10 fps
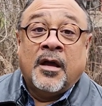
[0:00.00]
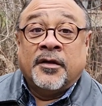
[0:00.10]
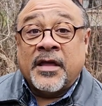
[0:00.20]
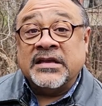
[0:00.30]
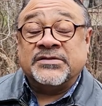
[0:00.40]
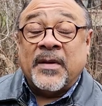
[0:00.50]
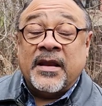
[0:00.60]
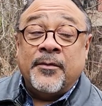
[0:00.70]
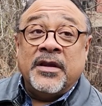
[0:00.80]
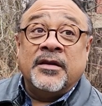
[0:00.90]
Thanks,
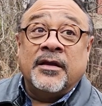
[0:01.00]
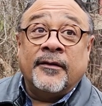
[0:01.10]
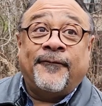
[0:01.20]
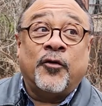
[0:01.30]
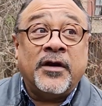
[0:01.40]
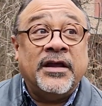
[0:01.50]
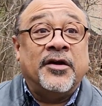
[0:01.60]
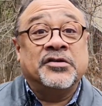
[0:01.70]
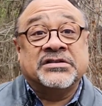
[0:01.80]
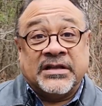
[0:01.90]
Ben. I mean, 40
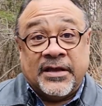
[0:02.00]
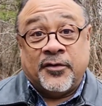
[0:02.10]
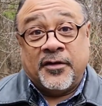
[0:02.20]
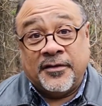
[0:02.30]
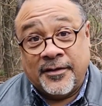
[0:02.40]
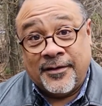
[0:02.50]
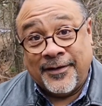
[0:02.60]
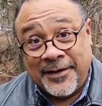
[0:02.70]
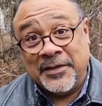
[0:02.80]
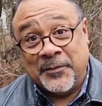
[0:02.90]
years later in
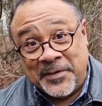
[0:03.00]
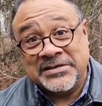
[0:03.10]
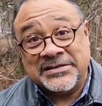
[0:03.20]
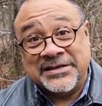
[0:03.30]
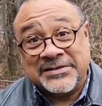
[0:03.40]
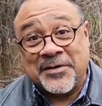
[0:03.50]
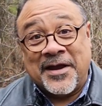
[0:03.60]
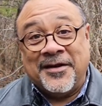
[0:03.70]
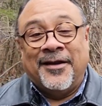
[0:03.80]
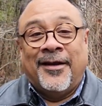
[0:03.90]
the business,
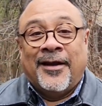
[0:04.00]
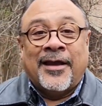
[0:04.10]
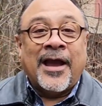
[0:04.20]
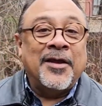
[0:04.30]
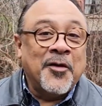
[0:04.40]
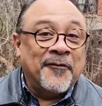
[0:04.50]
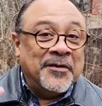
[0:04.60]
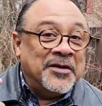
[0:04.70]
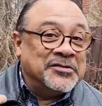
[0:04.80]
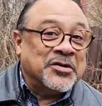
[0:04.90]
right? Yeah, I know I've
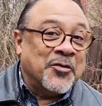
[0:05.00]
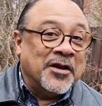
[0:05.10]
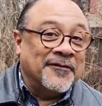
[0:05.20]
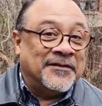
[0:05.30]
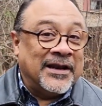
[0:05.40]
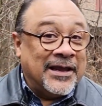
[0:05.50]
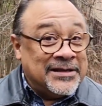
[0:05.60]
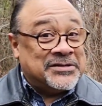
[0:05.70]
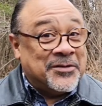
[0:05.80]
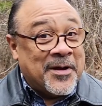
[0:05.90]
been using oil of
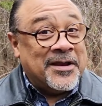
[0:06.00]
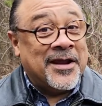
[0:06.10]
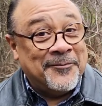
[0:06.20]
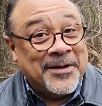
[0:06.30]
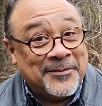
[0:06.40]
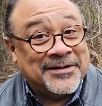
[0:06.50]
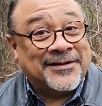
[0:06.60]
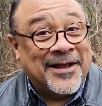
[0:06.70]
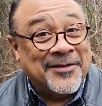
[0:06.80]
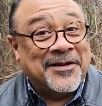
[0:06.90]
delay, so you might not be able to
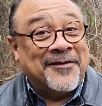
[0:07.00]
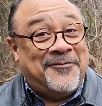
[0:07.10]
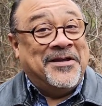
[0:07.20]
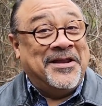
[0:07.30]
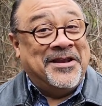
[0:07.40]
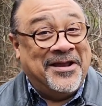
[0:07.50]
tell that I've been...